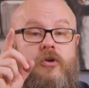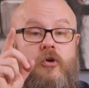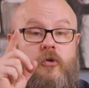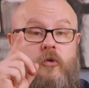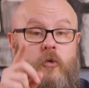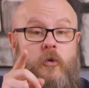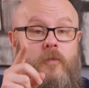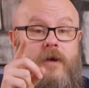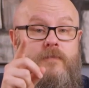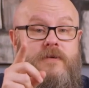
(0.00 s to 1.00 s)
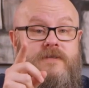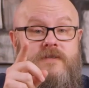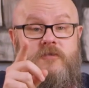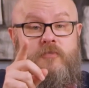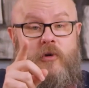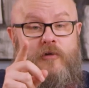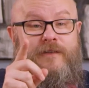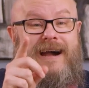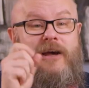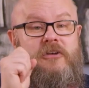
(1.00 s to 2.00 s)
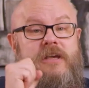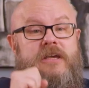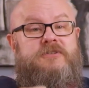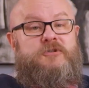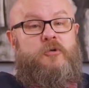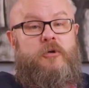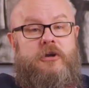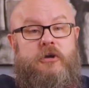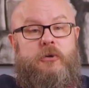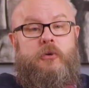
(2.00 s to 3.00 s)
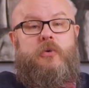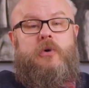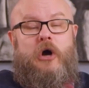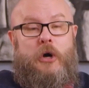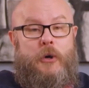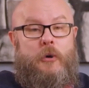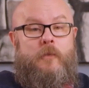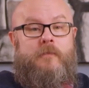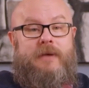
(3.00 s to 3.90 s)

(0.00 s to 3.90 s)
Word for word: Your Google My Business profile is your new home